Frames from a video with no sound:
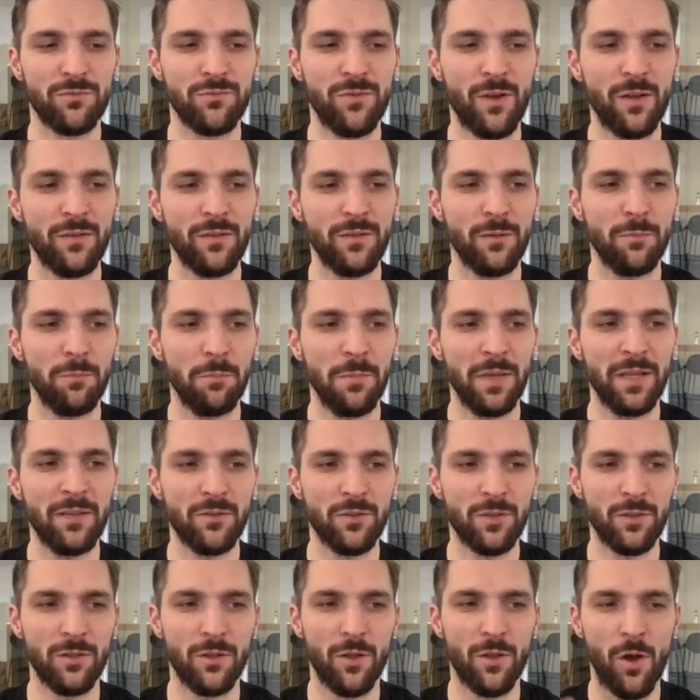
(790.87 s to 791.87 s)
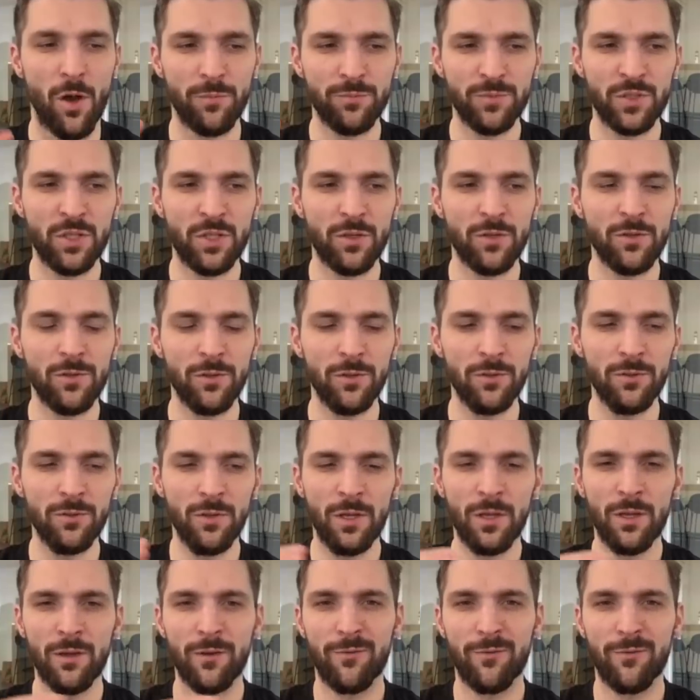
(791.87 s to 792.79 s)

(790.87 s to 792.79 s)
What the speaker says: fundamental obstacle